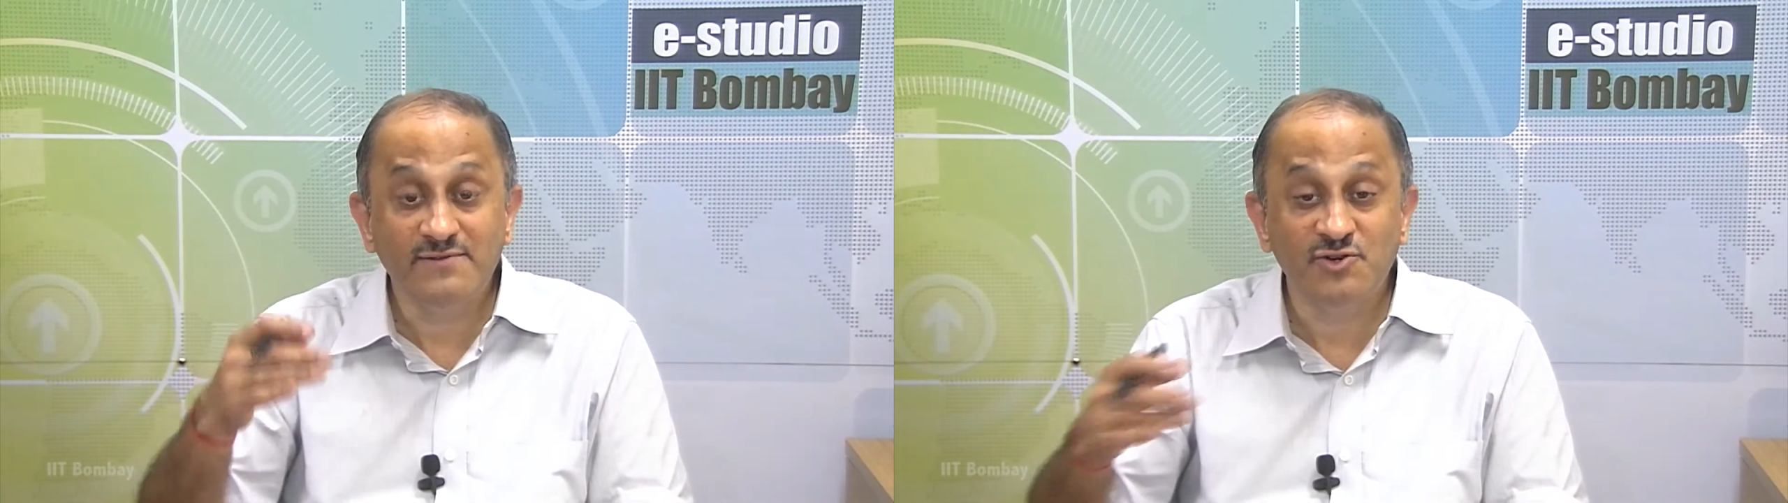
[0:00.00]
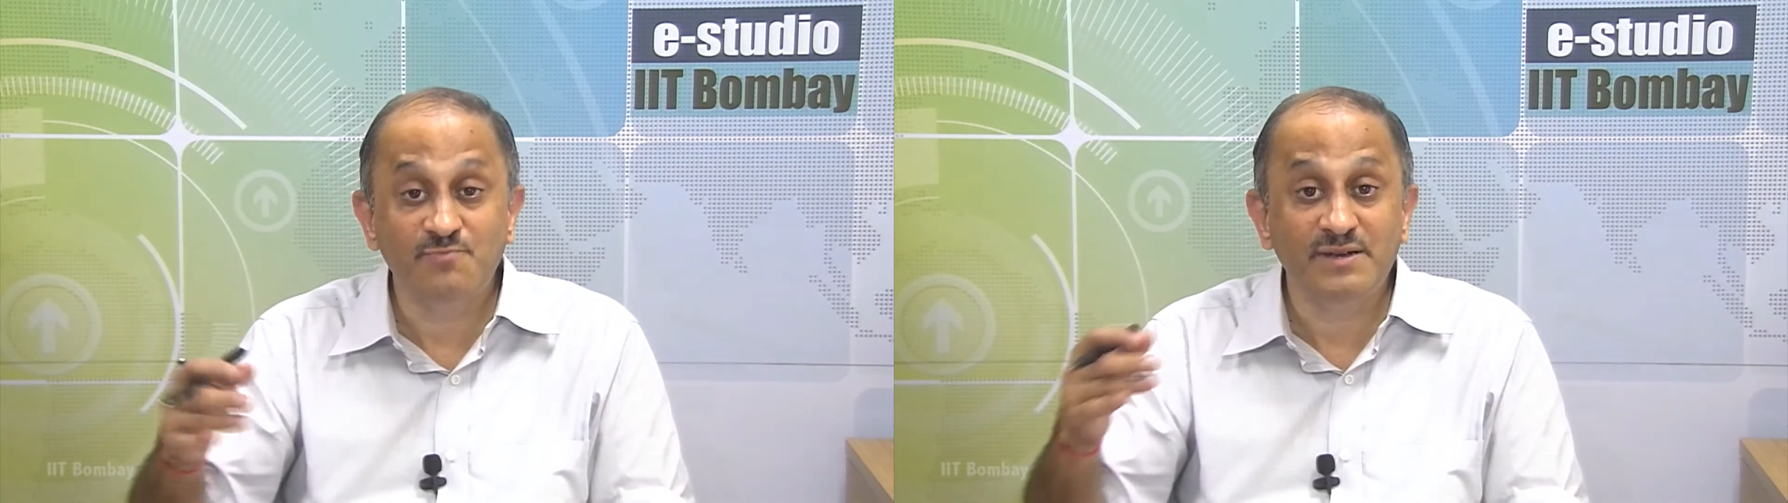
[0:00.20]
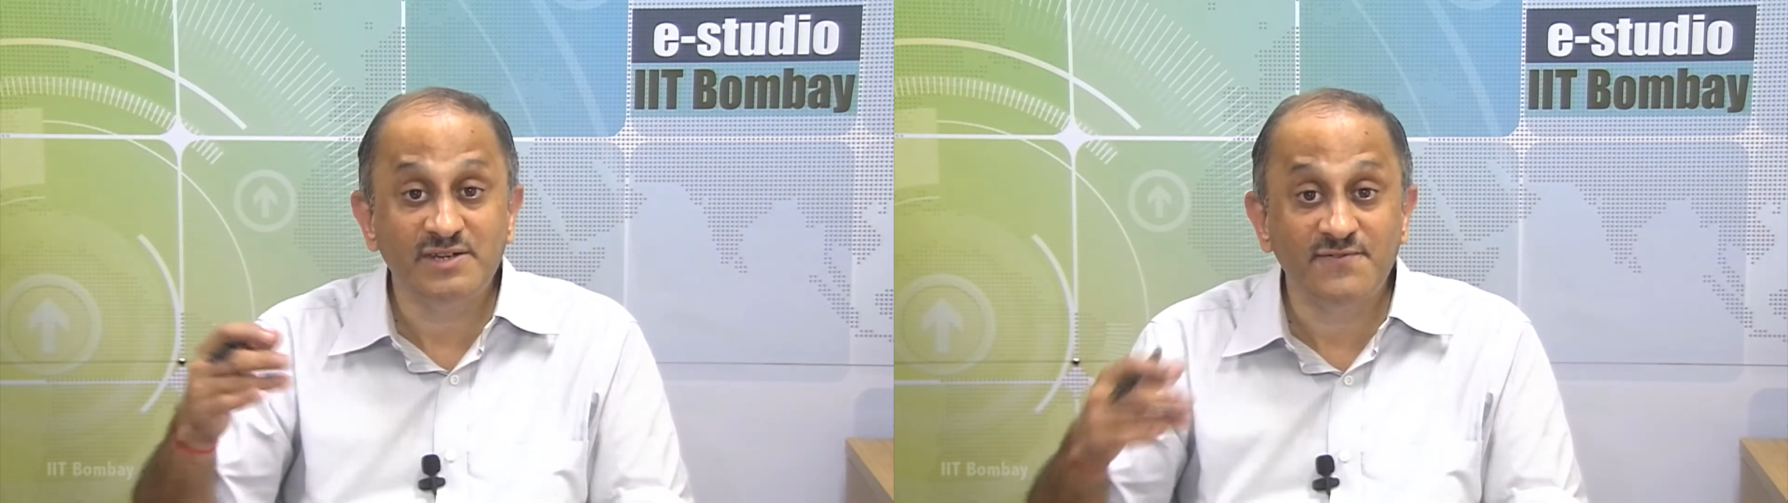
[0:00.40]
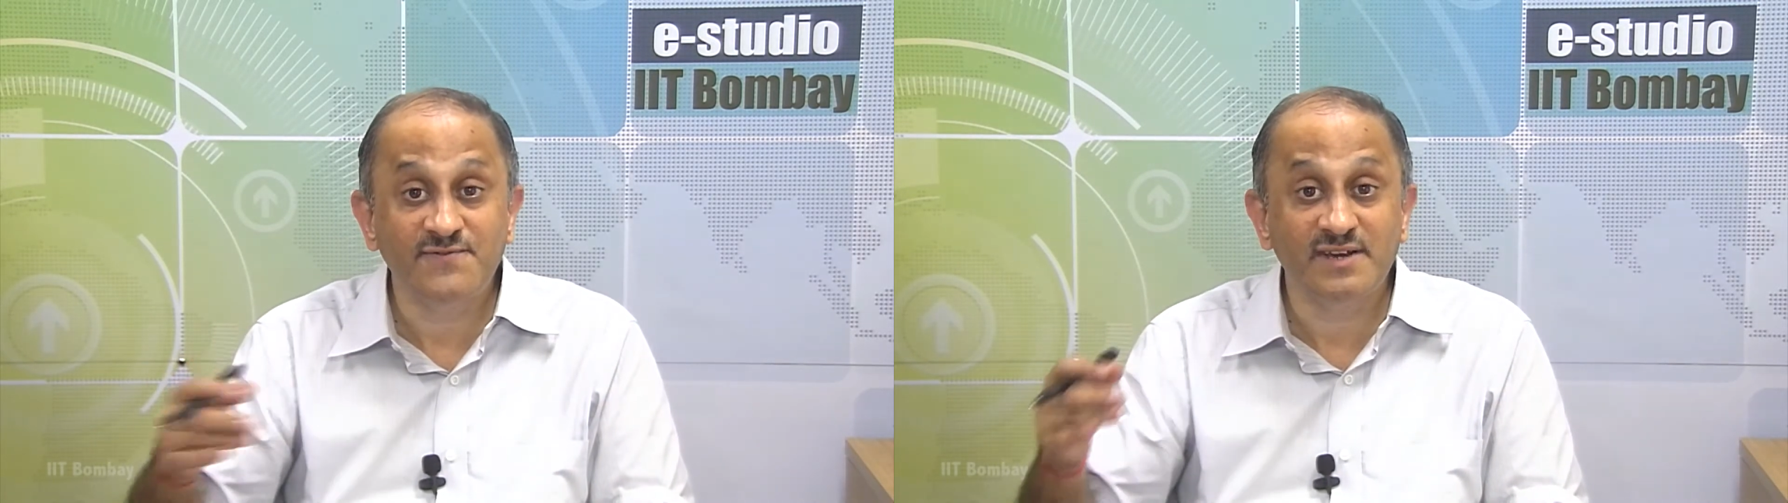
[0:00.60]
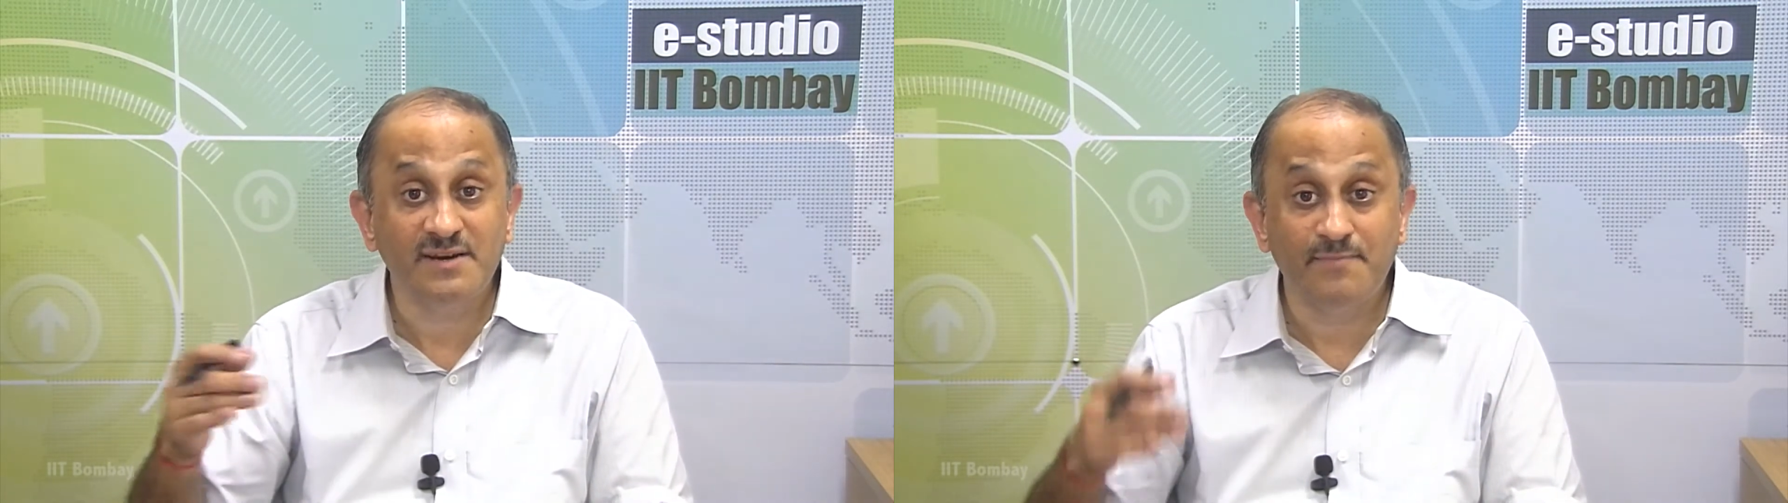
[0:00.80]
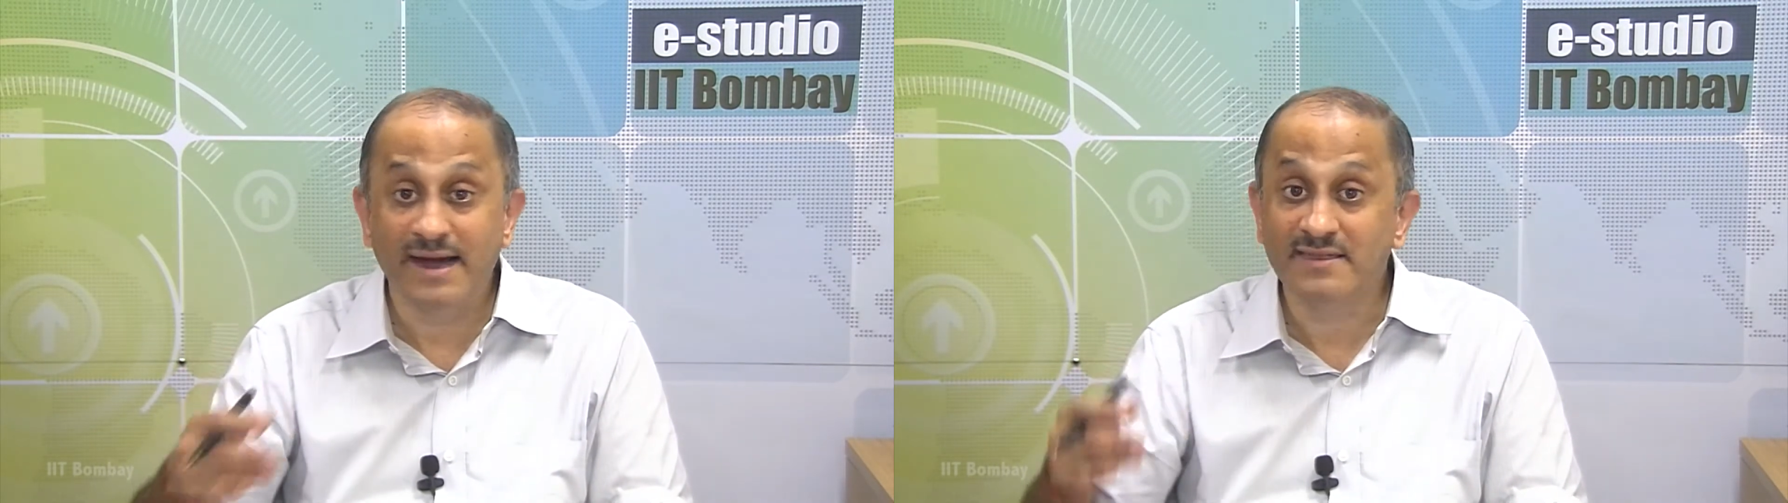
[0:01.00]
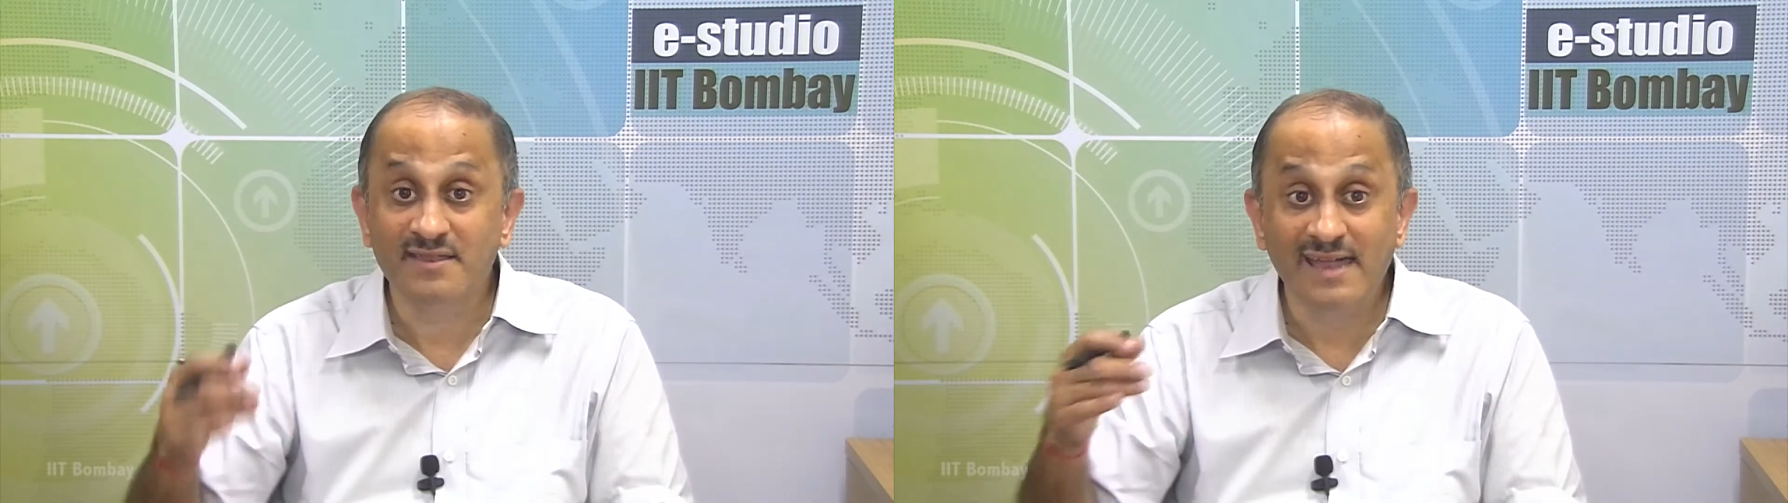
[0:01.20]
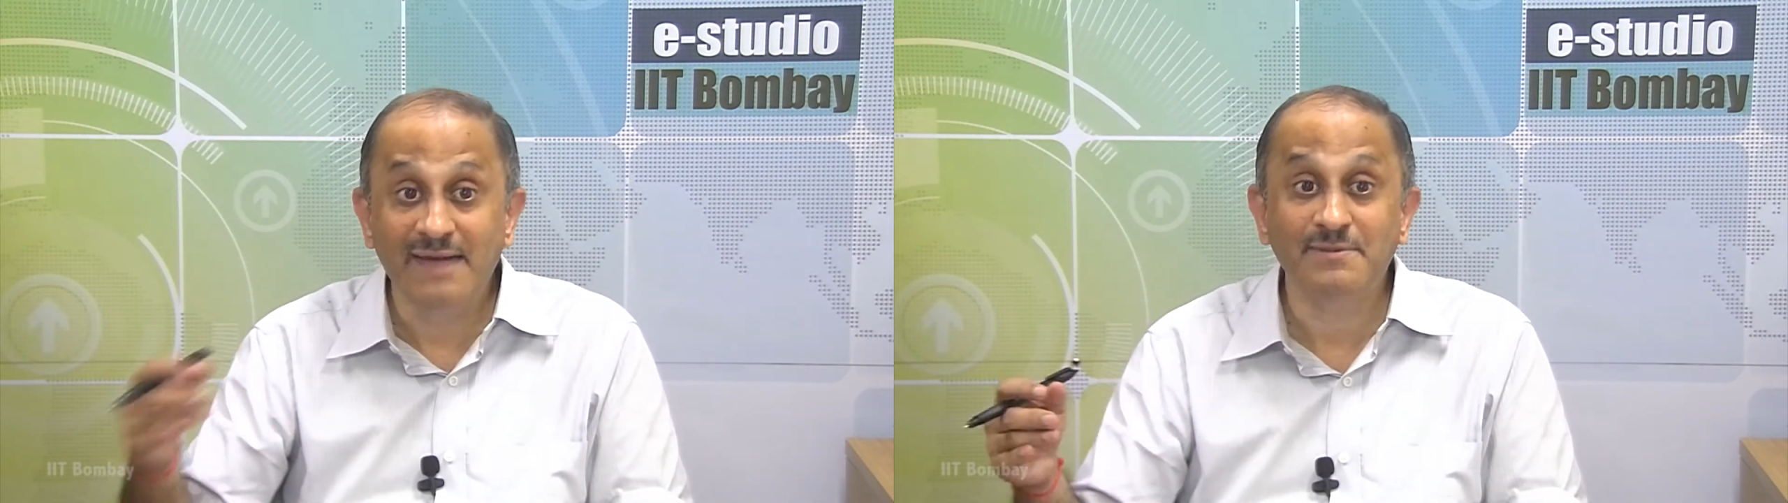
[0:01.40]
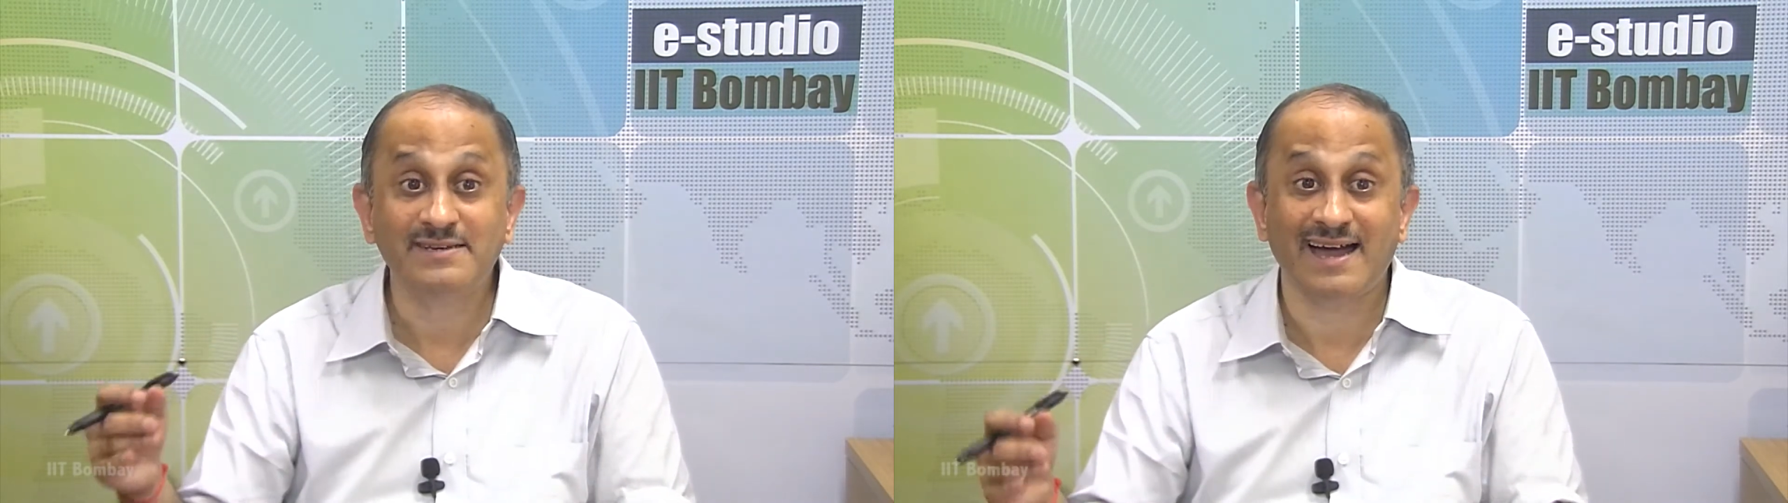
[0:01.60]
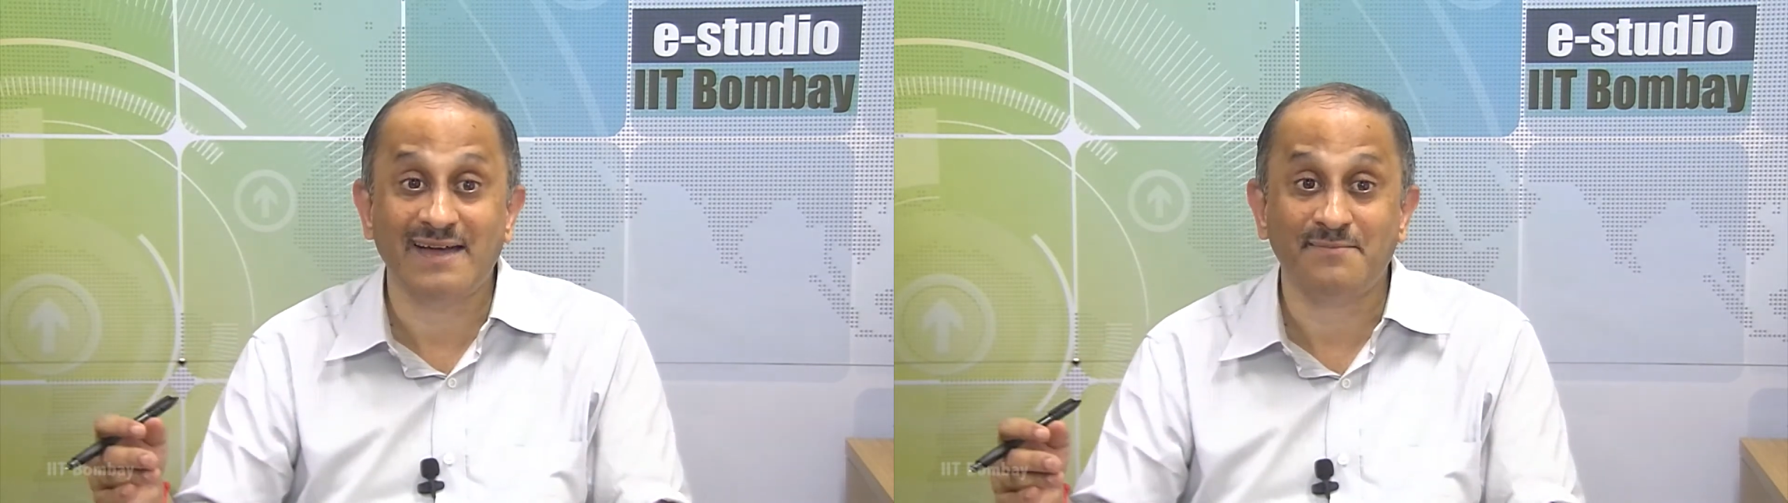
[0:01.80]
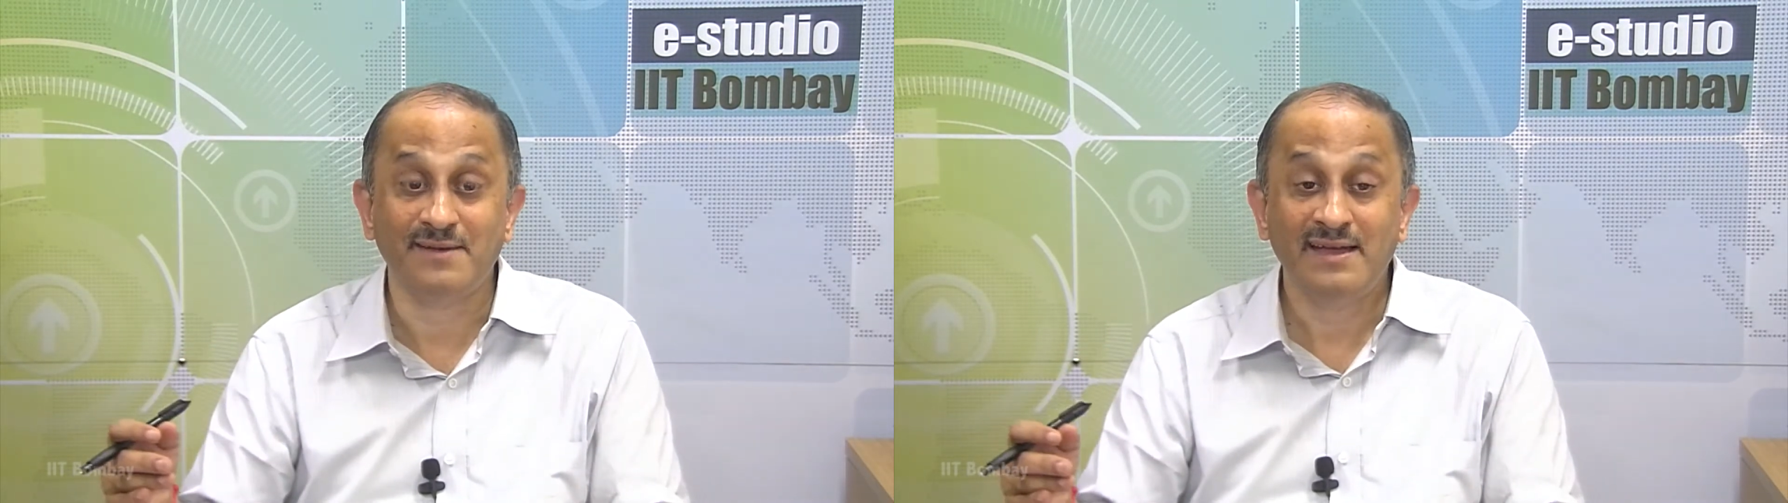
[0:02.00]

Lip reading: should be shifted by the same time.